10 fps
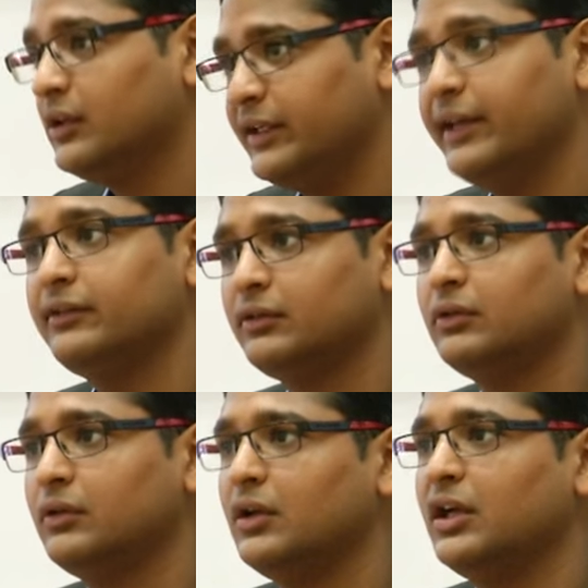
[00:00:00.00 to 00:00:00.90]
Yes?
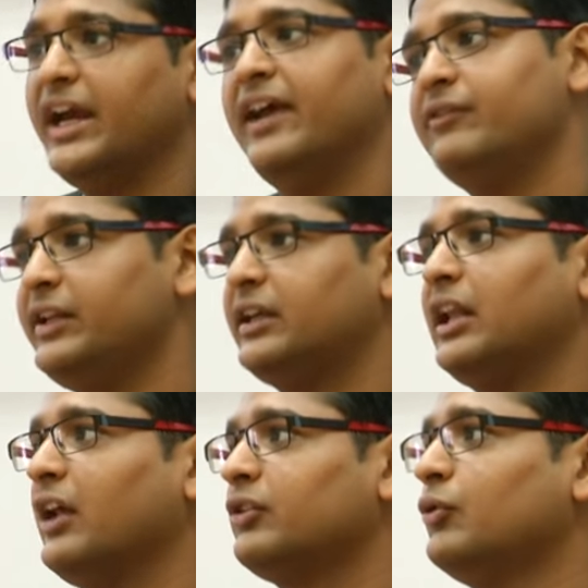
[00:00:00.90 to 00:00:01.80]
Every
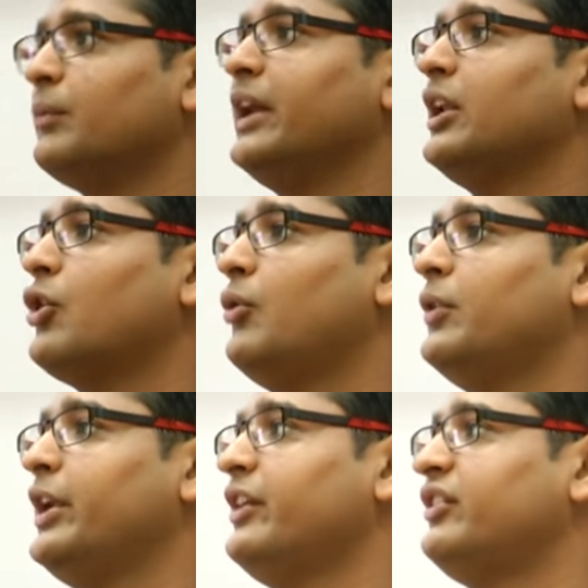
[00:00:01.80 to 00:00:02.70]
classroom can
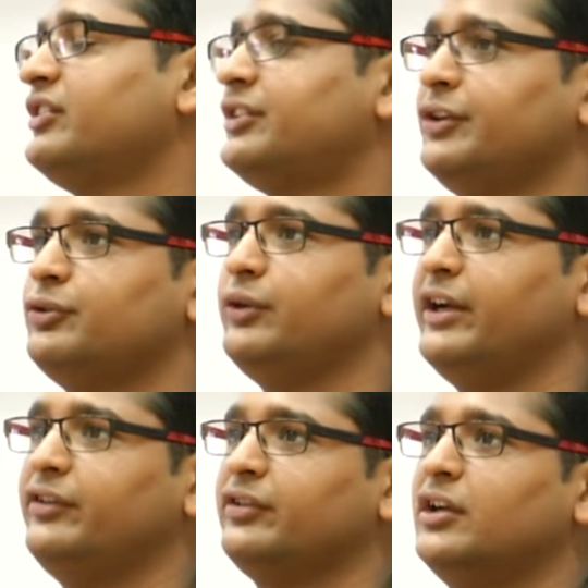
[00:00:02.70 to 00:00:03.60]
accommodate 60
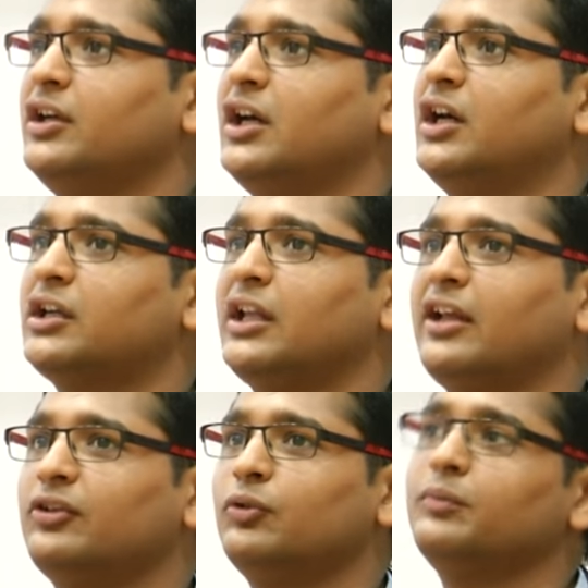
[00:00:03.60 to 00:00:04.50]
students. A
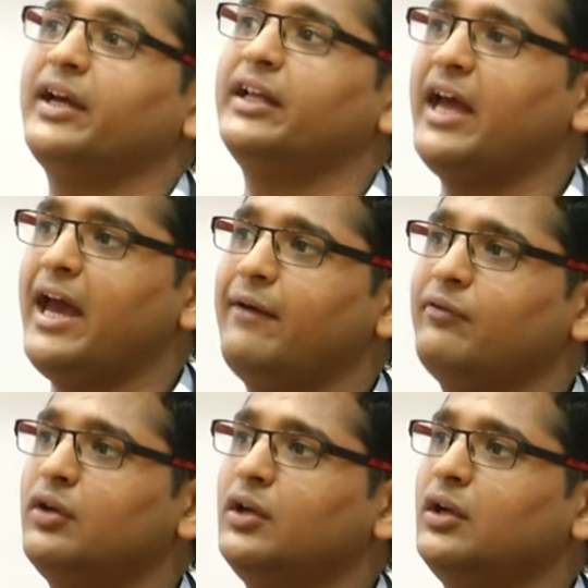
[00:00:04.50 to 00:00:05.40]
classroom can
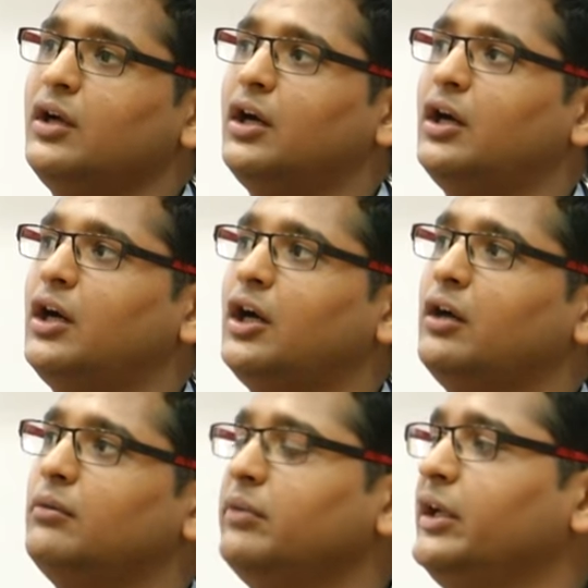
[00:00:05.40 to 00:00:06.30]
have uh,
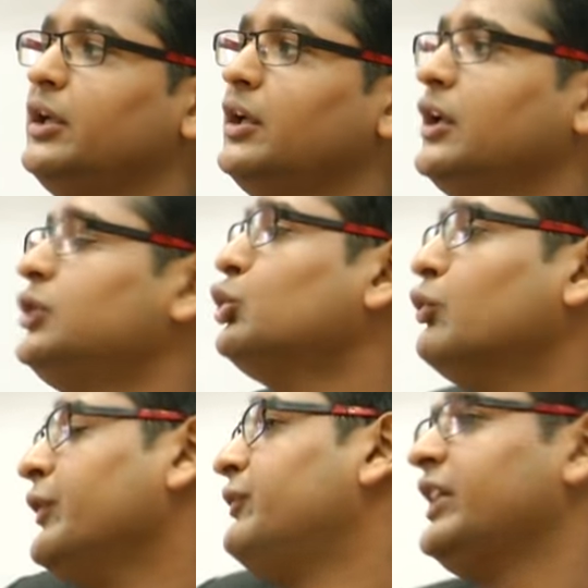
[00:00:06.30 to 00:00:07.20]

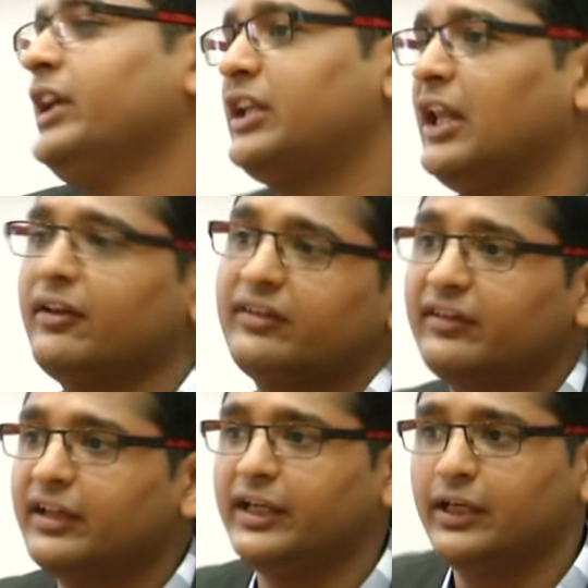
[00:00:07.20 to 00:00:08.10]
250
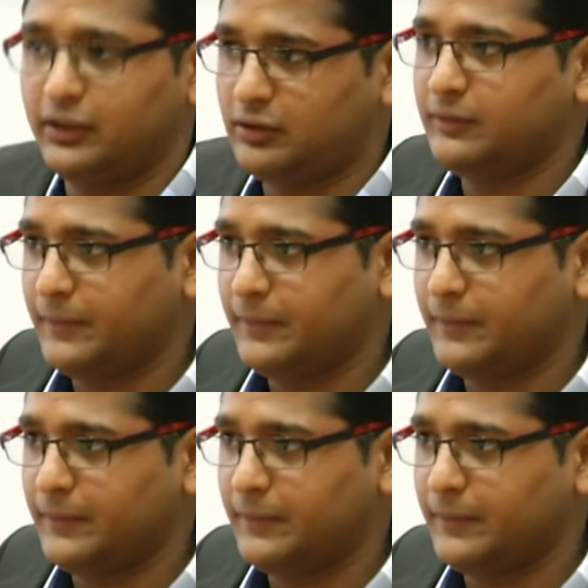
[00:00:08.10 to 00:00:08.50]
classes in a year.